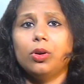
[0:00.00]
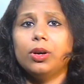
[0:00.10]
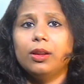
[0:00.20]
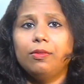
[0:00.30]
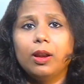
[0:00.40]
or
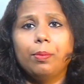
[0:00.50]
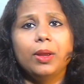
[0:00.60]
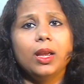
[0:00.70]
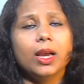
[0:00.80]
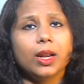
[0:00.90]

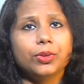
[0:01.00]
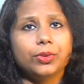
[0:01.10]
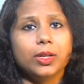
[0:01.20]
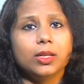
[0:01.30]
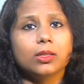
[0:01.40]
developing
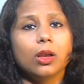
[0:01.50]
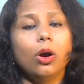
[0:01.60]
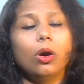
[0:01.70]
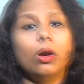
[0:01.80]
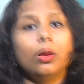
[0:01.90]
countries,
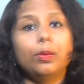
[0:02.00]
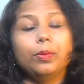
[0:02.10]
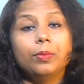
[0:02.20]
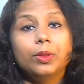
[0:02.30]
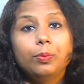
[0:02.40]

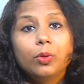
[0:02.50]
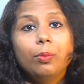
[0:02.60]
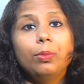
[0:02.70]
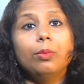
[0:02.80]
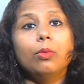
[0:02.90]
the problem